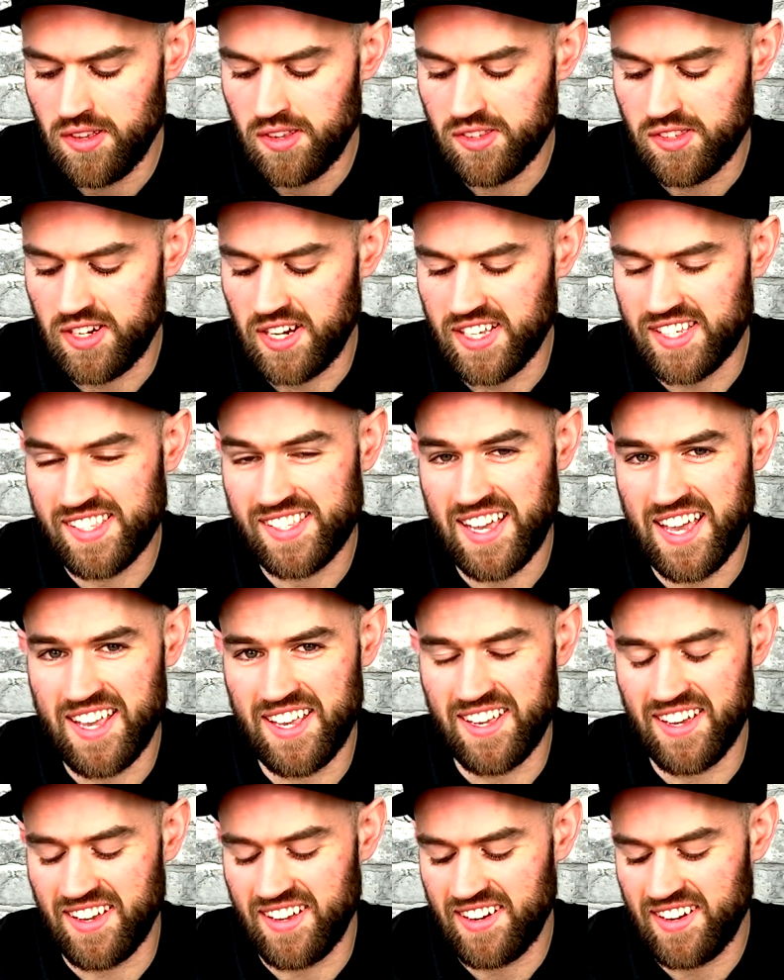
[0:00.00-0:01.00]
So let's
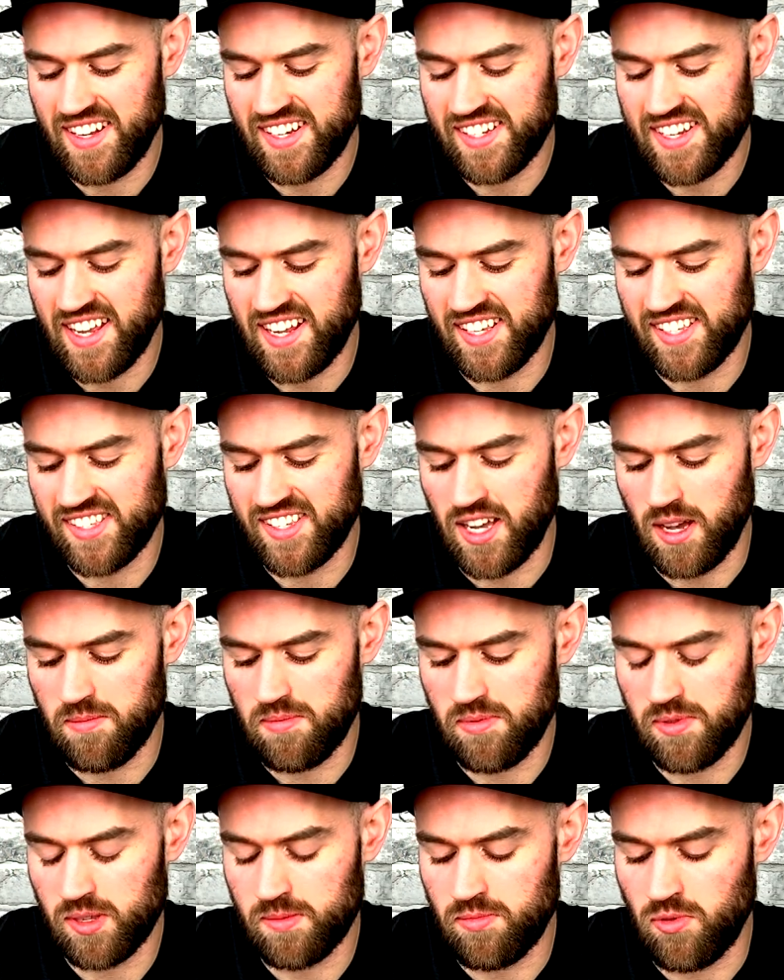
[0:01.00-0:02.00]
take a sup.
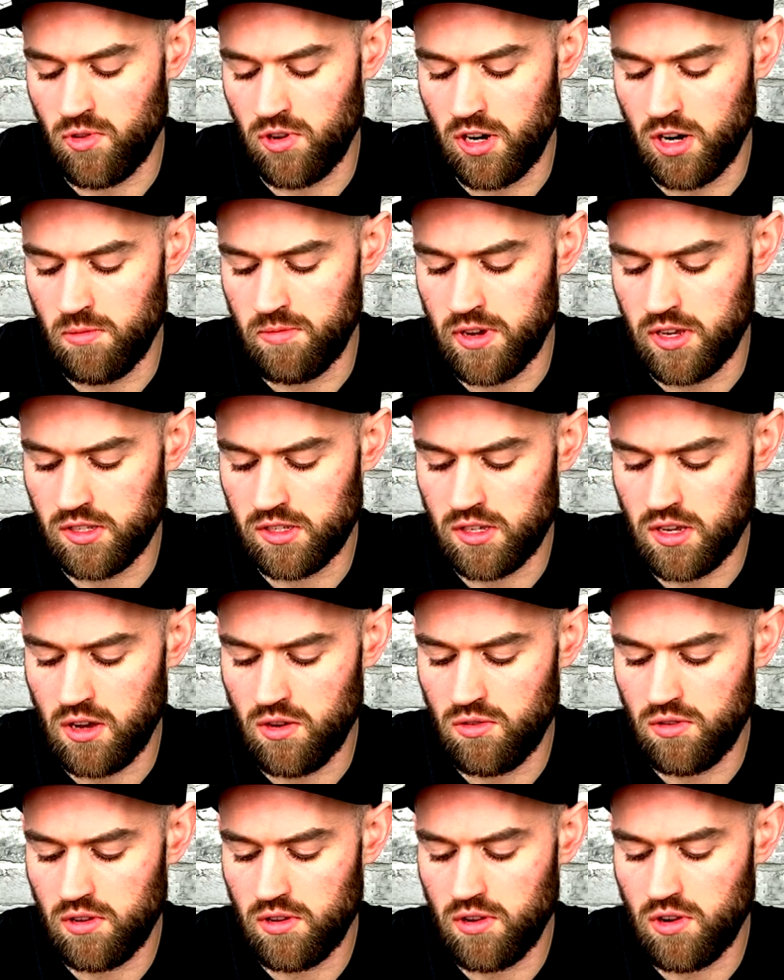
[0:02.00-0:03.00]
Let's pour a little bit.
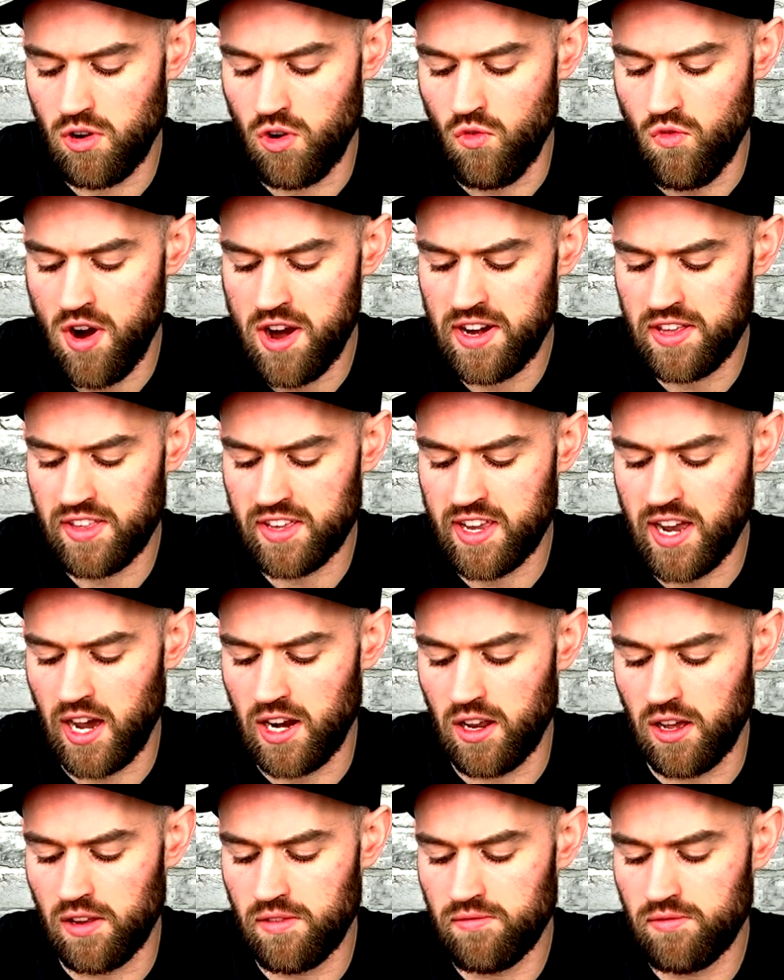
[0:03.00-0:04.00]
So already the
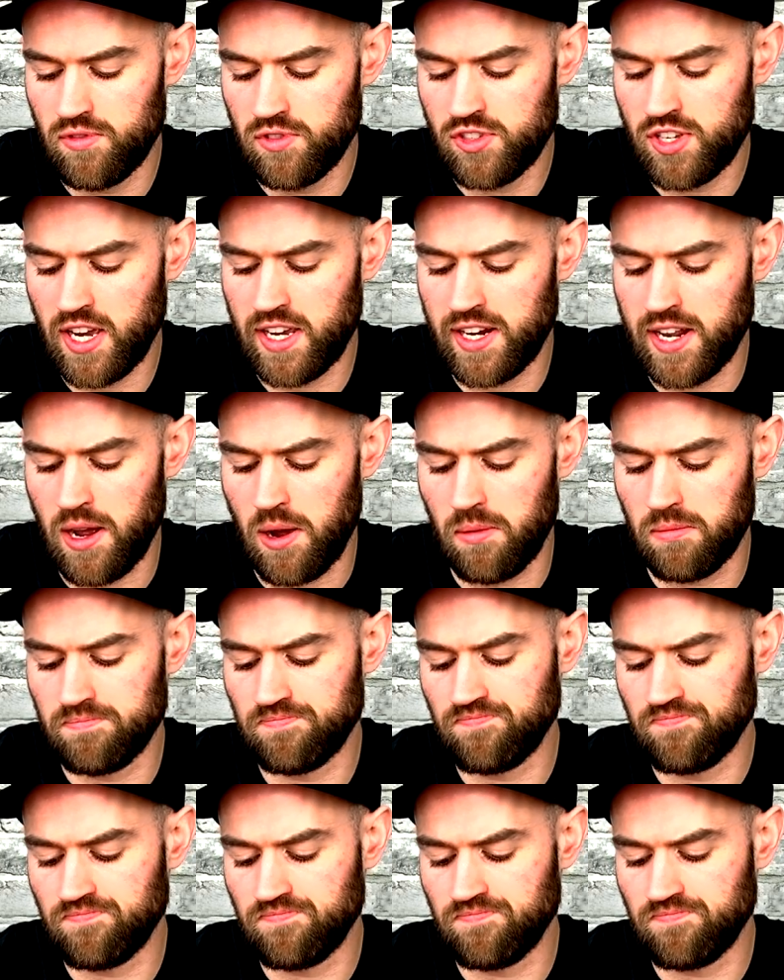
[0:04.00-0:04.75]
colour, check it out.